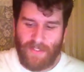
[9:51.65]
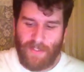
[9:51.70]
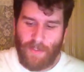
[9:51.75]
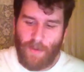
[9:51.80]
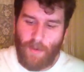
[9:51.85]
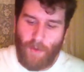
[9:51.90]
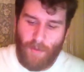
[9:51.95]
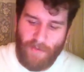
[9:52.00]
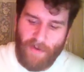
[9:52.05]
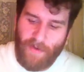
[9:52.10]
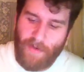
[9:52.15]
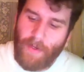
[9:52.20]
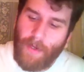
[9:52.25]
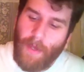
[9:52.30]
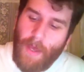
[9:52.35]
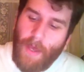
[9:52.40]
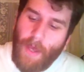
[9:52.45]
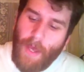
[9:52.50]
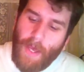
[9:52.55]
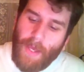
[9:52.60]
in the whole book
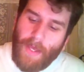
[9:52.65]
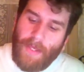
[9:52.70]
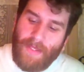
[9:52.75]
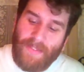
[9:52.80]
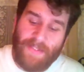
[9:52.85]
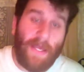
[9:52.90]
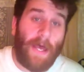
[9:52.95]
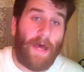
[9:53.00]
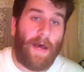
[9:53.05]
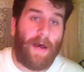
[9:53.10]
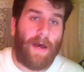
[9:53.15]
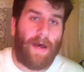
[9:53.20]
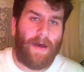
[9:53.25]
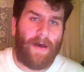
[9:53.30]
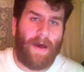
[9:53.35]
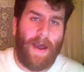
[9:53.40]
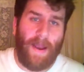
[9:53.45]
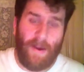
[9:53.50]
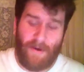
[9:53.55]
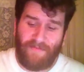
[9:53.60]
is
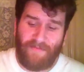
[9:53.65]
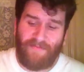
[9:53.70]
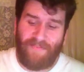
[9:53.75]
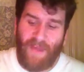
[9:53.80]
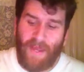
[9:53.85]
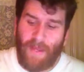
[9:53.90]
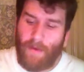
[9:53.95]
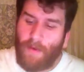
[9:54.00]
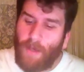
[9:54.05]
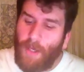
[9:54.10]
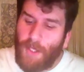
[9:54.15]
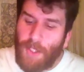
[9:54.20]
Iron Fang.